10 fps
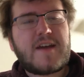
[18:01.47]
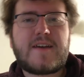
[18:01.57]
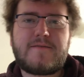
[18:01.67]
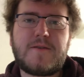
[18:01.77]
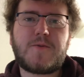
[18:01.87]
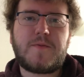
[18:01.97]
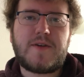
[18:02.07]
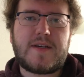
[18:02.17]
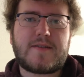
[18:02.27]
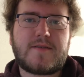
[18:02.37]
He feels
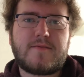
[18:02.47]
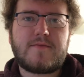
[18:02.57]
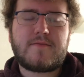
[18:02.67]
replaced.